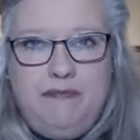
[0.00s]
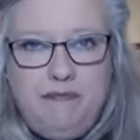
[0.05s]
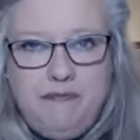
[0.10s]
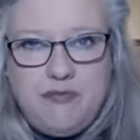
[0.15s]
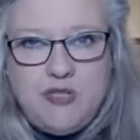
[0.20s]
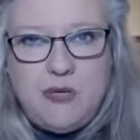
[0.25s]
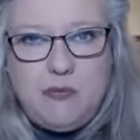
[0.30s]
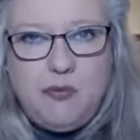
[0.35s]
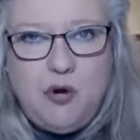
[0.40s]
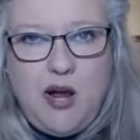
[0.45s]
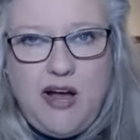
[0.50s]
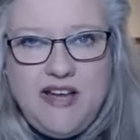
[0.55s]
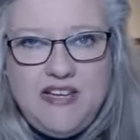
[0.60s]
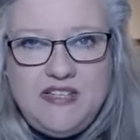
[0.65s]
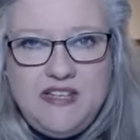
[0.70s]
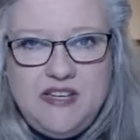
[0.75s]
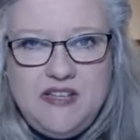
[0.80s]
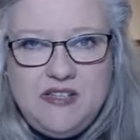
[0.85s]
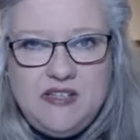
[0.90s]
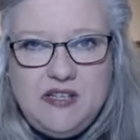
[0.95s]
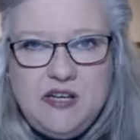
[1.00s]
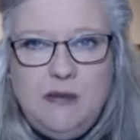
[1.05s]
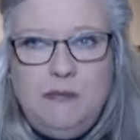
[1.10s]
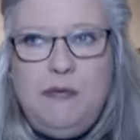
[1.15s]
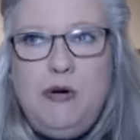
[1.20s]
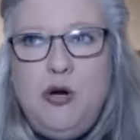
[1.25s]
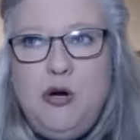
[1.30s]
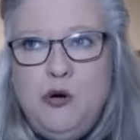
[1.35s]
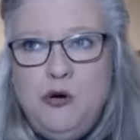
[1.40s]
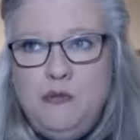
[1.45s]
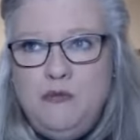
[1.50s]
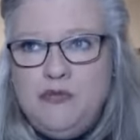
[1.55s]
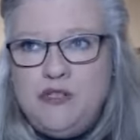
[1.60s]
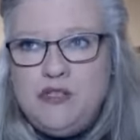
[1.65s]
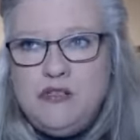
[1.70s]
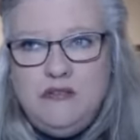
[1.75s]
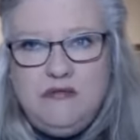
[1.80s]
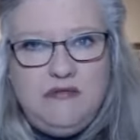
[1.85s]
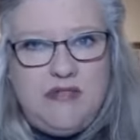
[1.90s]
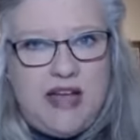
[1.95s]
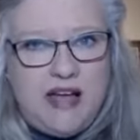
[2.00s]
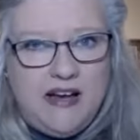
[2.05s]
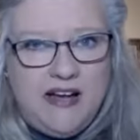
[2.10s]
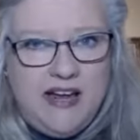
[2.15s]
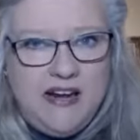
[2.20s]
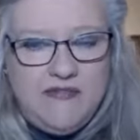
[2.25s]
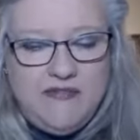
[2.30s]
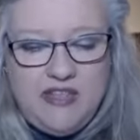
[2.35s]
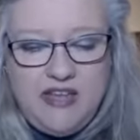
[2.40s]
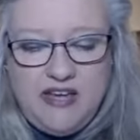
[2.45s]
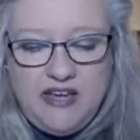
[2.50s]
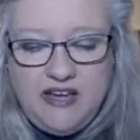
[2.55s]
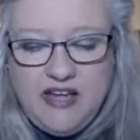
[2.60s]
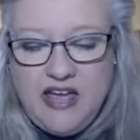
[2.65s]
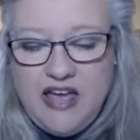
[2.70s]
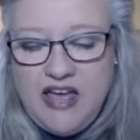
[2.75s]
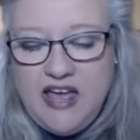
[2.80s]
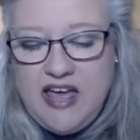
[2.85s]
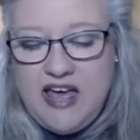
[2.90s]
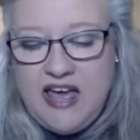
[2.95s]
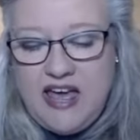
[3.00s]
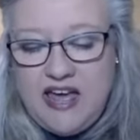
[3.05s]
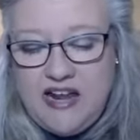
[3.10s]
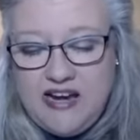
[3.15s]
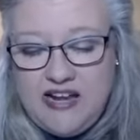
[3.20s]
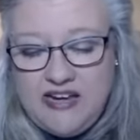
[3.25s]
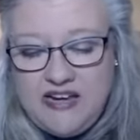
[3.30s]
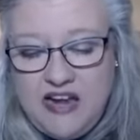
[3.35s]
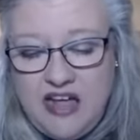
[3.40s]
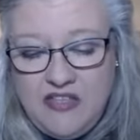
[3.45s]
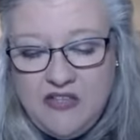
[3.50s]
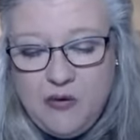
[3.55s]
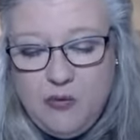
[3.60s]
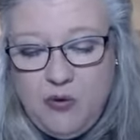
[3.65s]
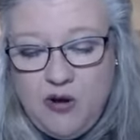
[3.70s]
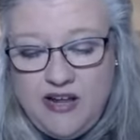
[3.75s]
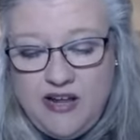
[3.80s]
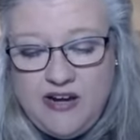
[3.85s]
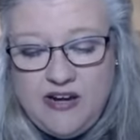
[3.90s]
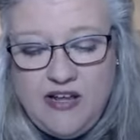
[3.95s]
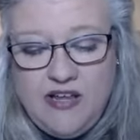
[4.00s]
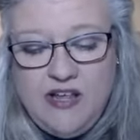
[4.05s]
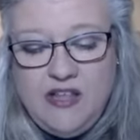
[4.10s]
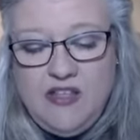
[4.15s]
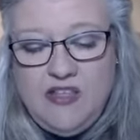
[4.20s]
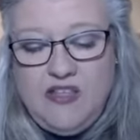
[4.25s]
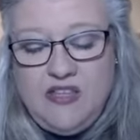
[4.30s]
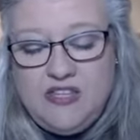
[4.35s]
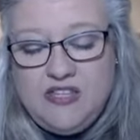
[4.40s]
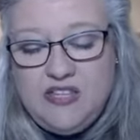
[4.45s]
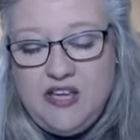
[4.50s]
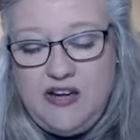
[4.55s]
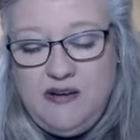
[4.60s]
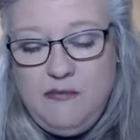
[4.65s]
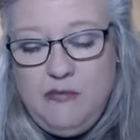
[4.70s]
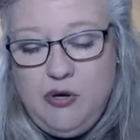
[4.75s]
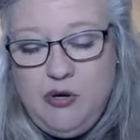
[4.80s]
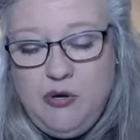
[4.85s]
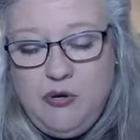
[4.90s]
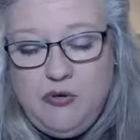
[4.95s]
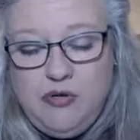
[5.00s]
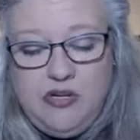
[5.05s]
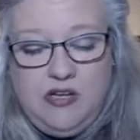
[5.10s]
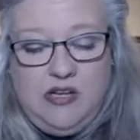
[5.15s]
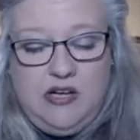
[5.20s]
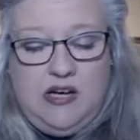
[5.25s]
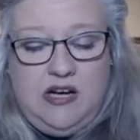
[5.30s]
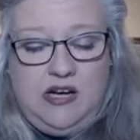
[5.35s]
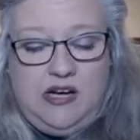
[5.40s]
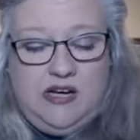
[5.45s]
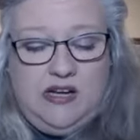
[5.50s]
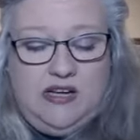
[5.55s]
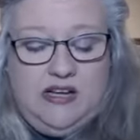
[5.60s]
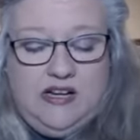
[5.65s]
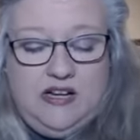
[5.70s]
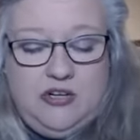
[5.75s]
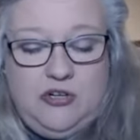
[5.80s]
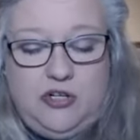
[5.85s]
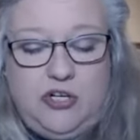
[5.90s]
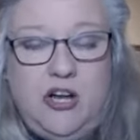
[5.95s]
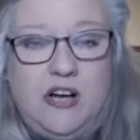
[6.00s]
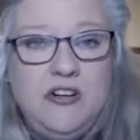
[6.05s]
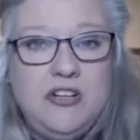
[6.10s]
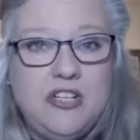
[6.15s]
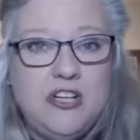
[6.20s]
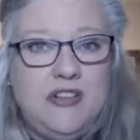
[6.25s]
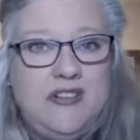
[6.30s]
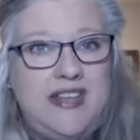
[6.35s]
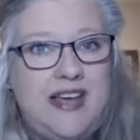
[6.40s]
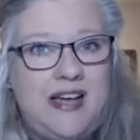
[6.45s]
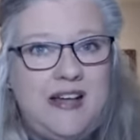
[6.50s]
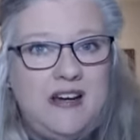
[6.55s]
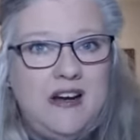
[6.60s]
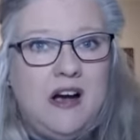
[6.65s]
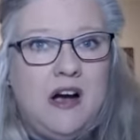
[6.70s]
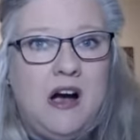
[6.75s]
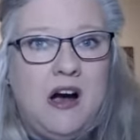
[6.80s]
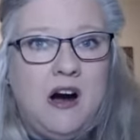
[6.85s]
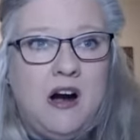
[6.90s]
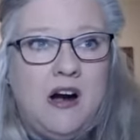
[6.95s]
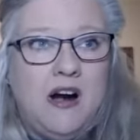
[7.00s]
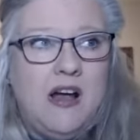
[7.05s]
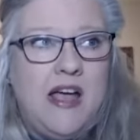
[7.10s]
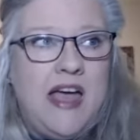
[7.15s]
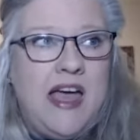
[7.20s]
surprises, kabooms, that kind of thing, and another one, the sun moon uh, conjunction, that are